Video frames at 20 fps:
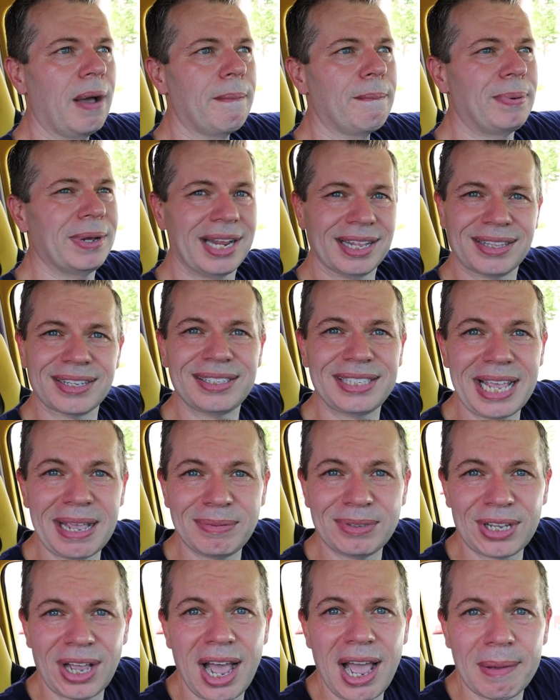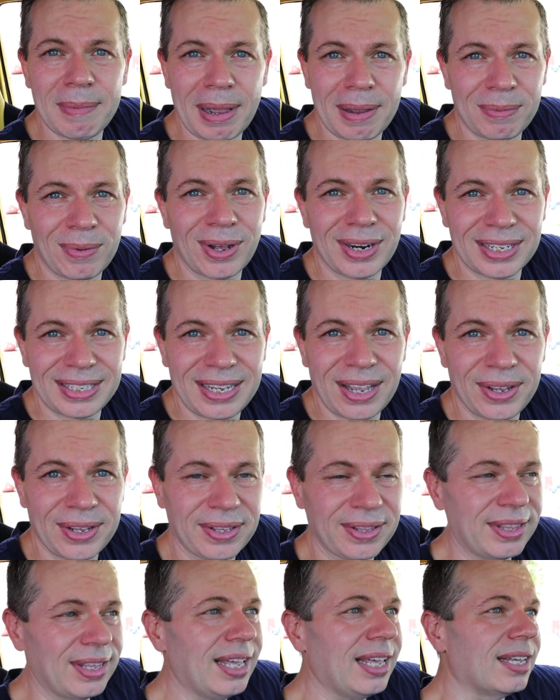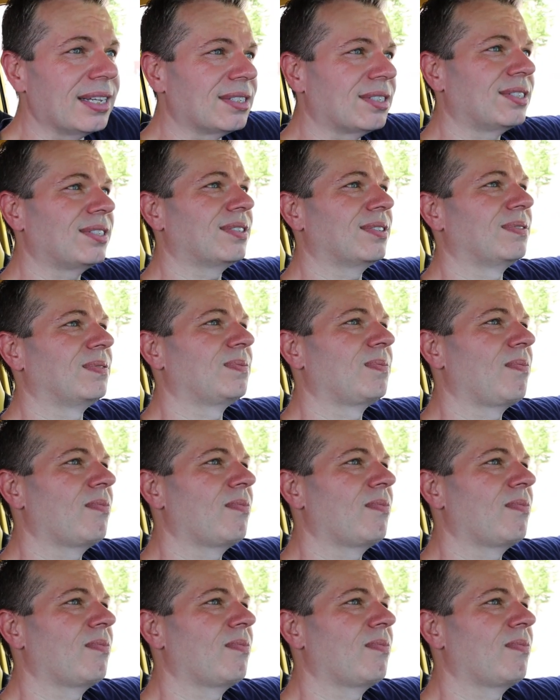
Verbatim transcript: But at the same time, I want to tell you this.